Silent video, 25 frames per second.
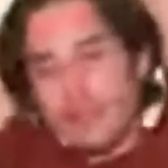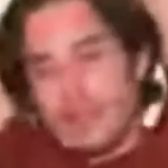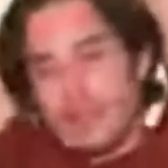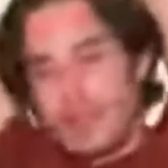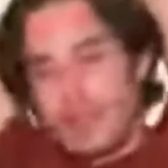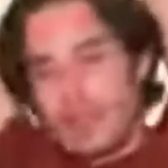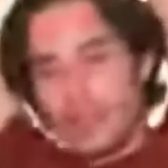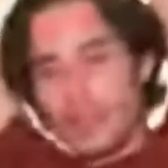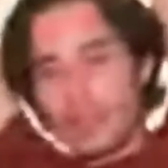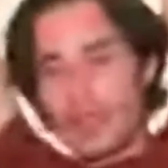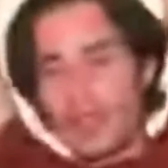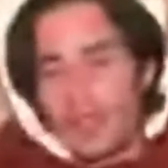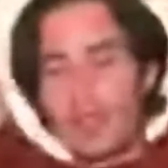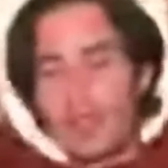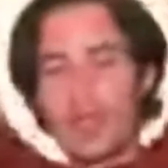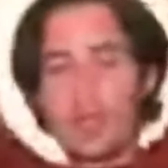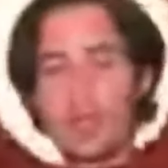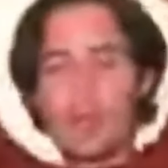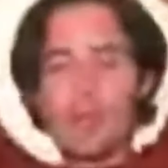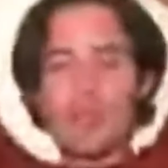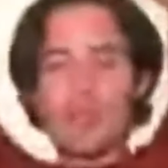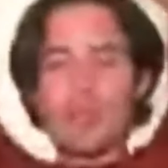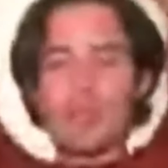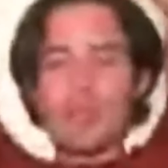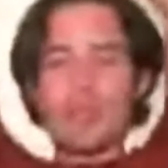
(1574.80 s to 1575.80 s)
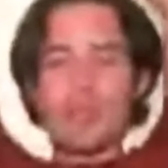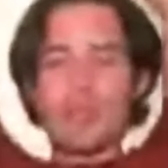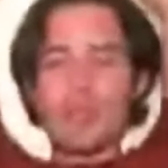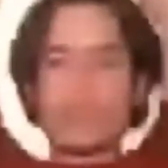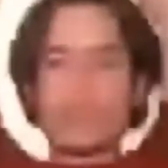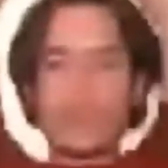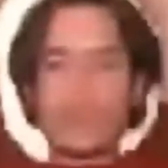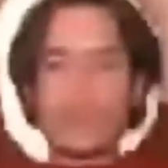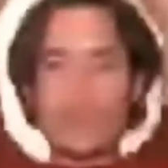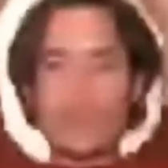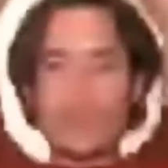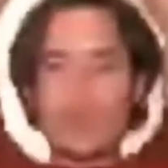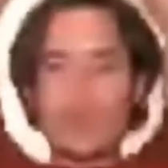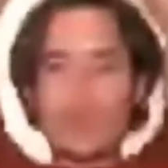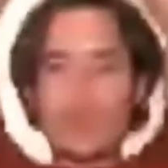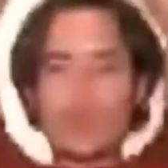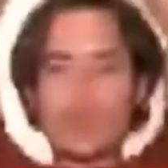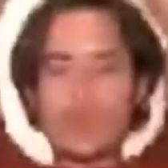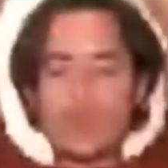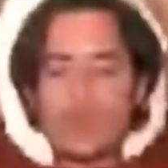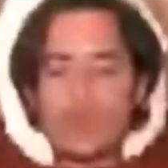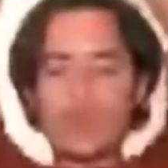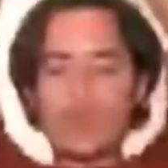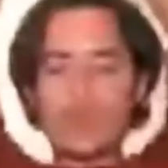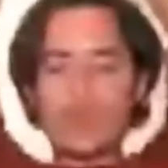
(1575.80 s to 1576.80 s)
Nos sentamos
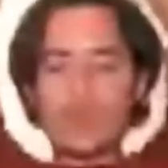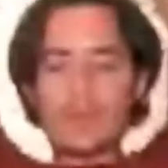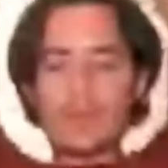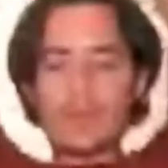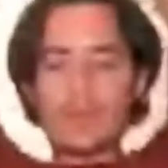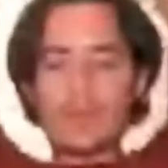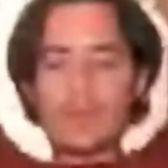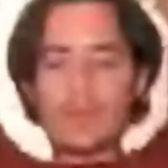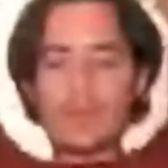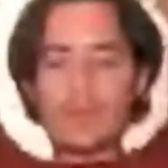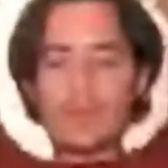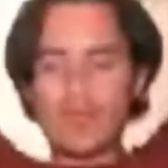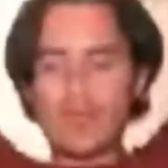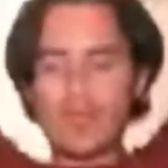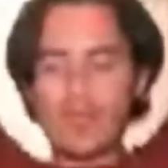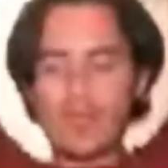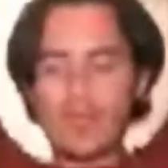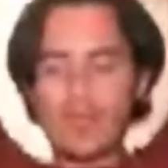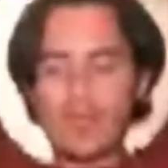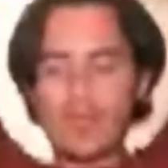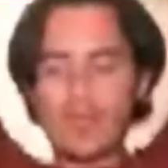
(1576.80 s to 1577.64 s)
cómodos. We sit